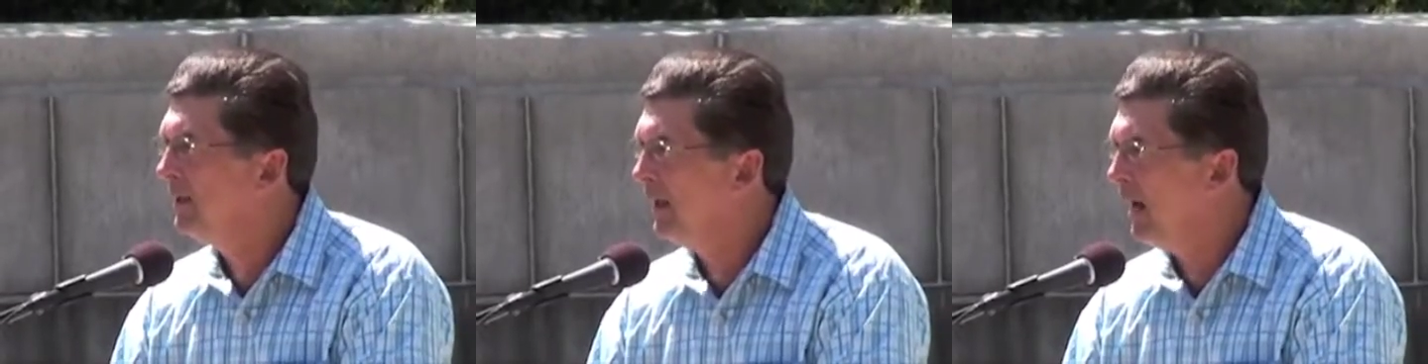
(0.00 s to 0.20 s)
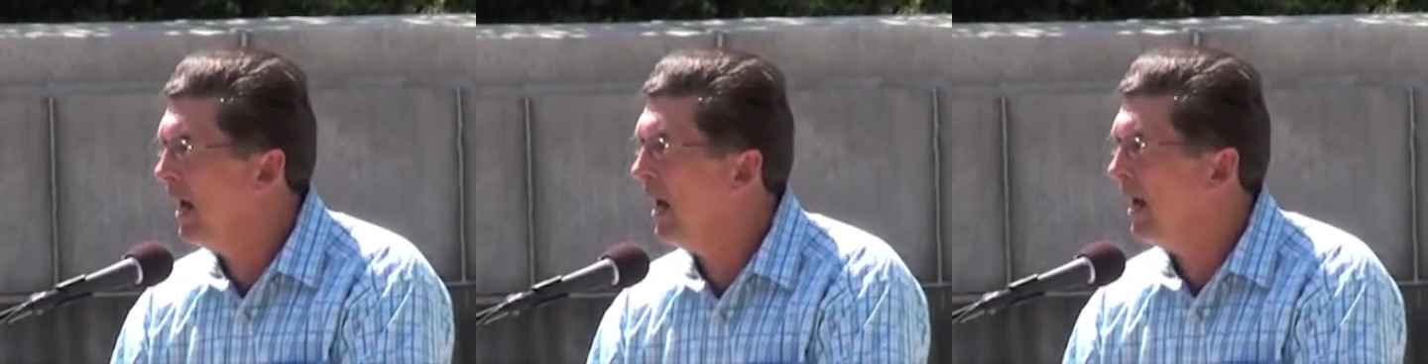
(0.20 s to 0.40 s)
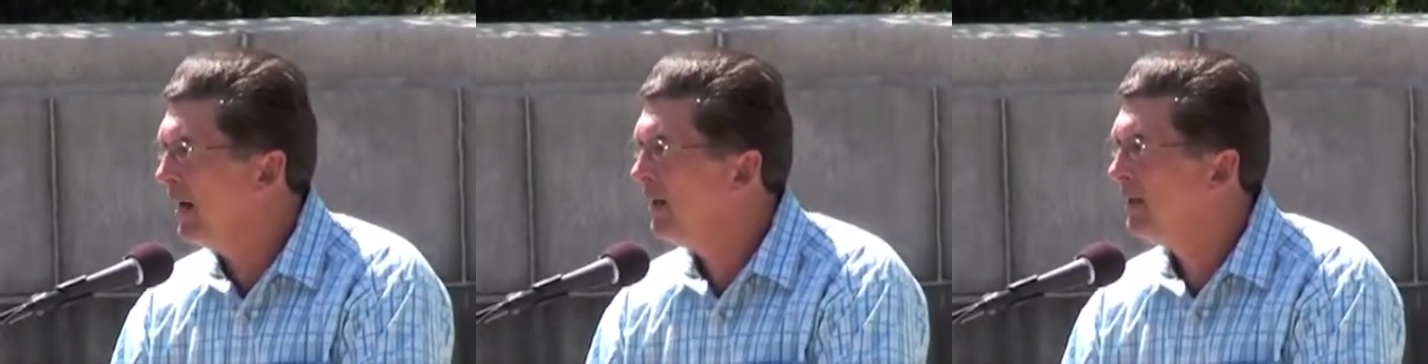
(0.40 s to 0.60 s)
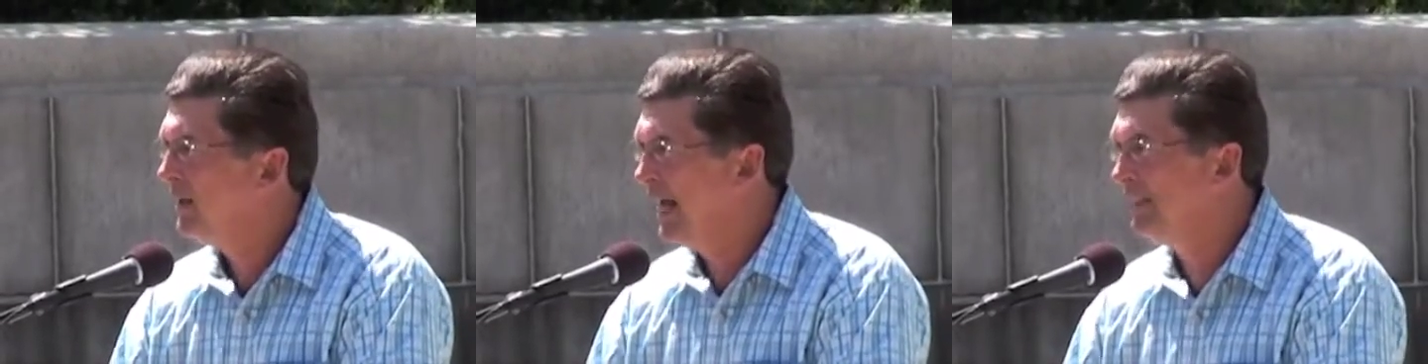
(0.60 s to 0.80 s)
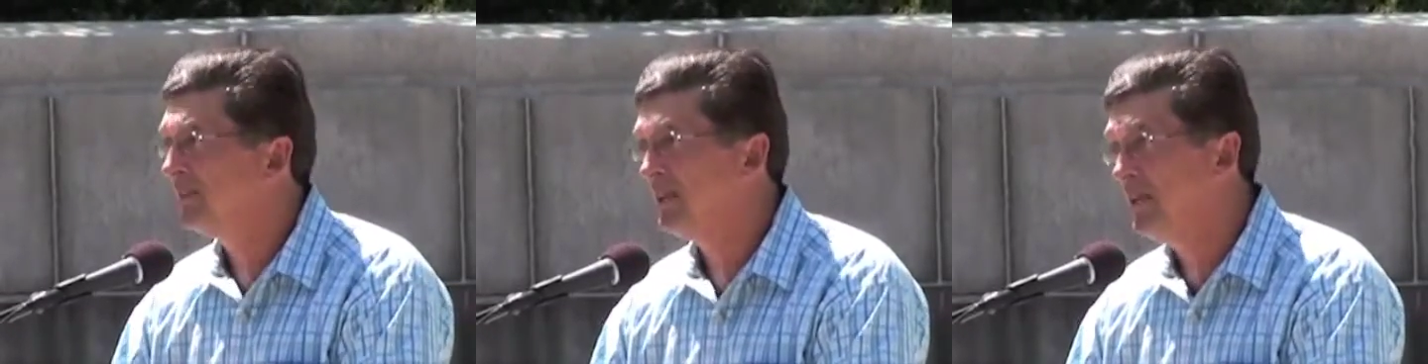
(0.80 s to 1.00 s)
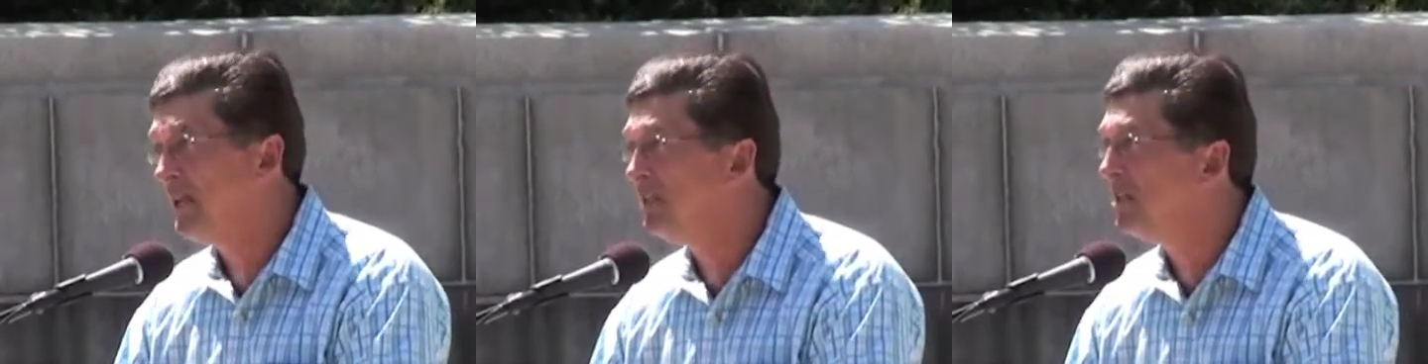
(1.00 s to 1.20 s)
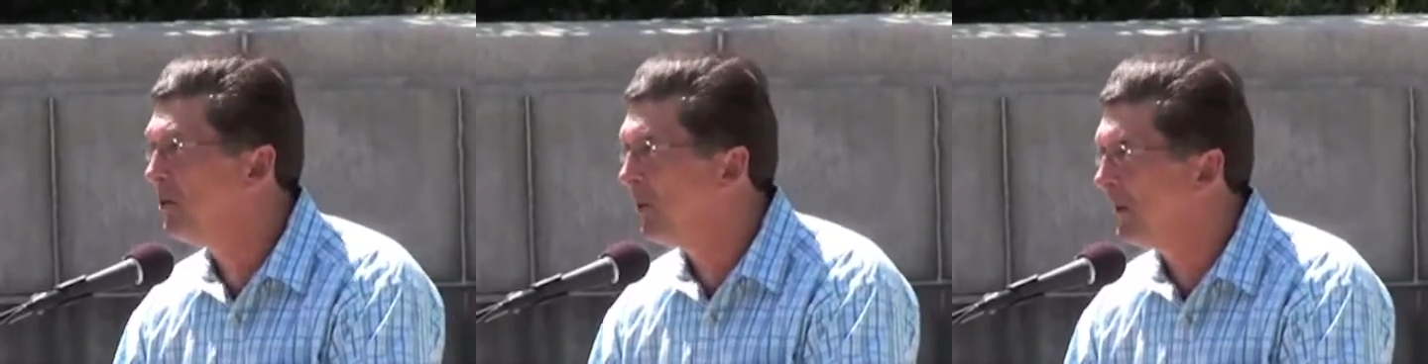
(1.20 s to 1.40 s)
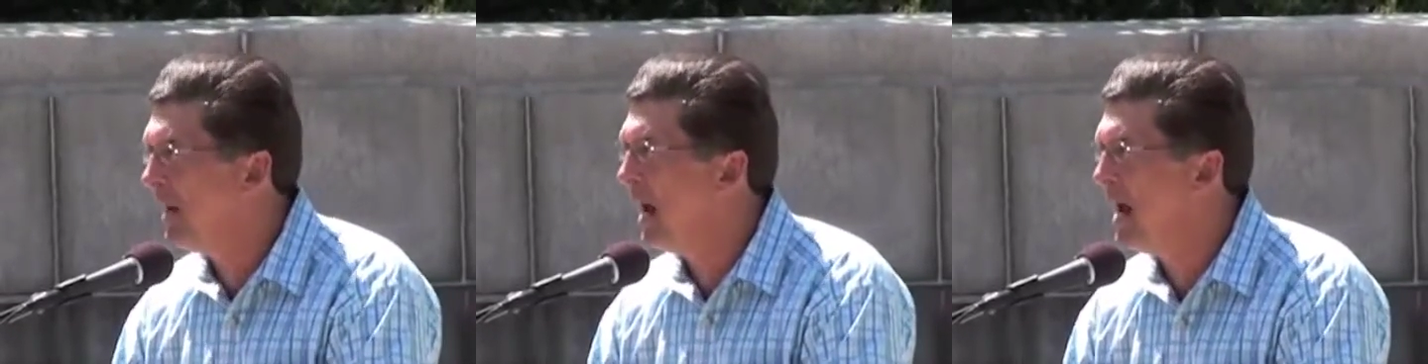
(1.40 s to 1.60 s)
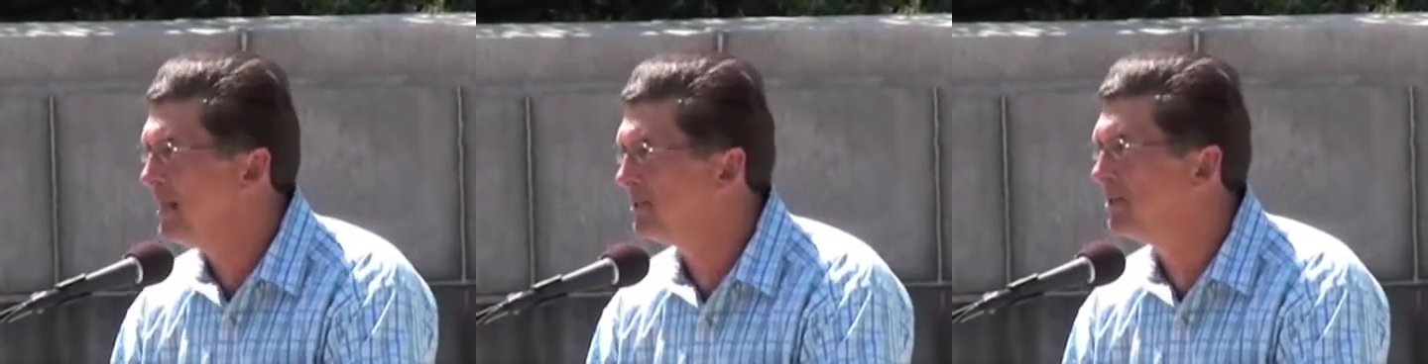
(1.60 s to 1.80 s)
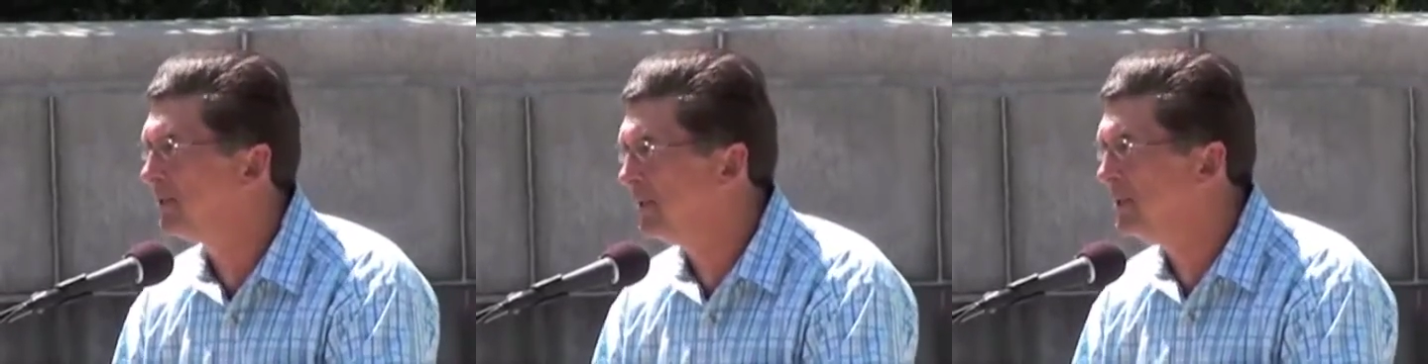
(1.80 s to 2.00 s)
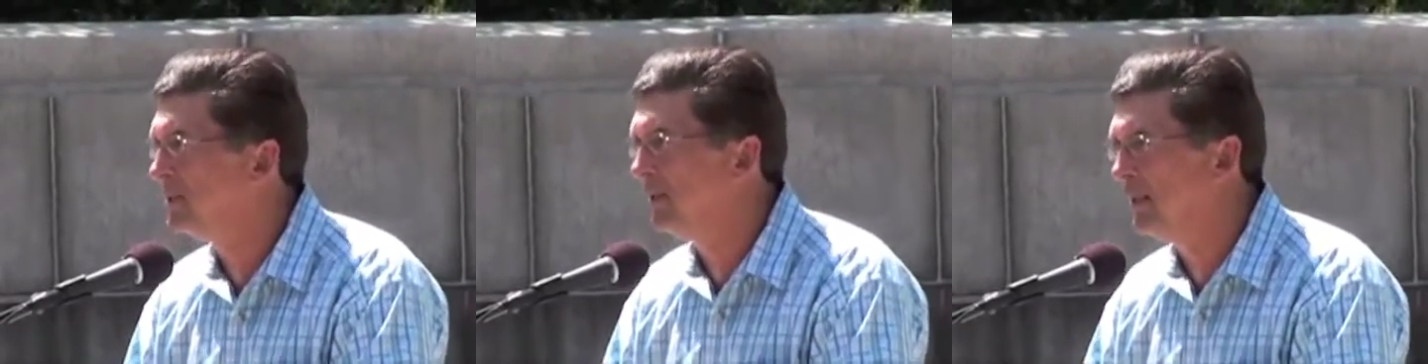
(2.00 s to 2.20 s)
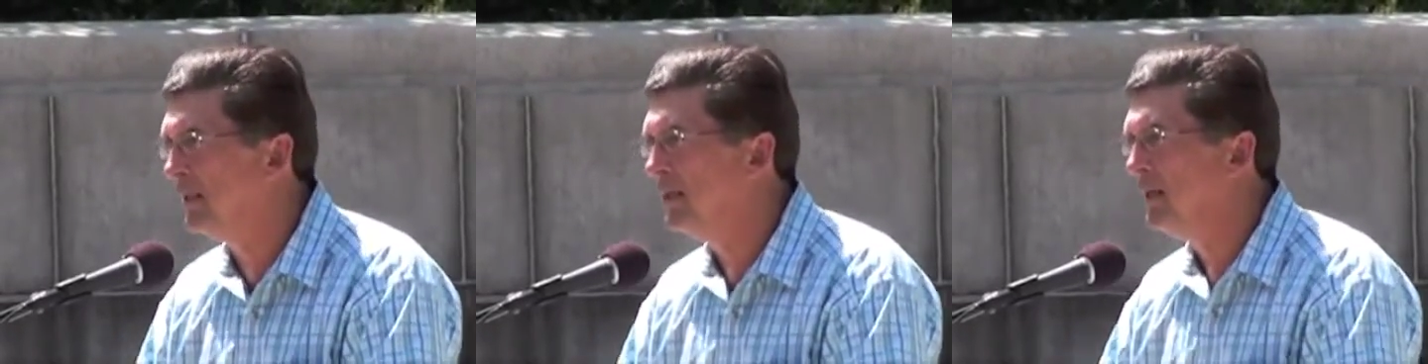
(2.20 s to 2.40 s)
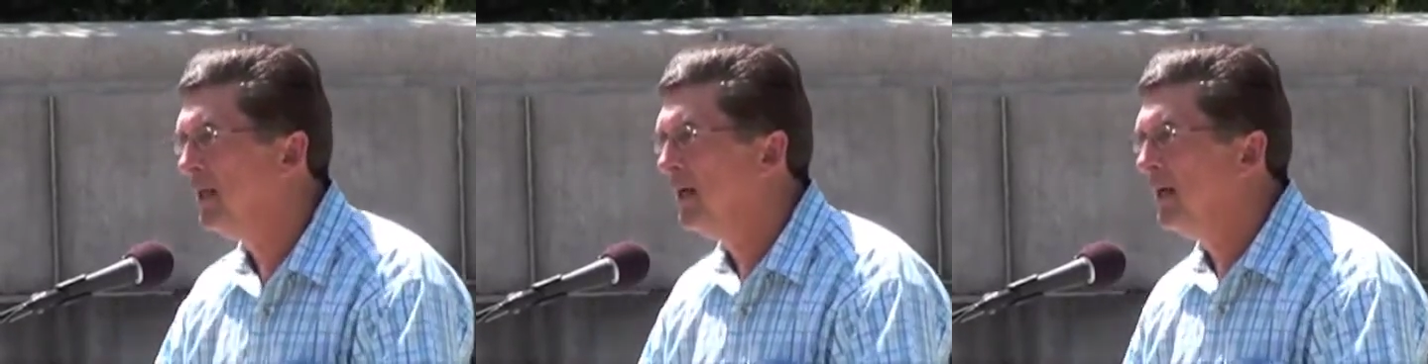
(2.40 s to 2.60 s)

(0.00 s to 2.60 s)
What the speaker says: Yeah, that's an easy one to answer, isn't it?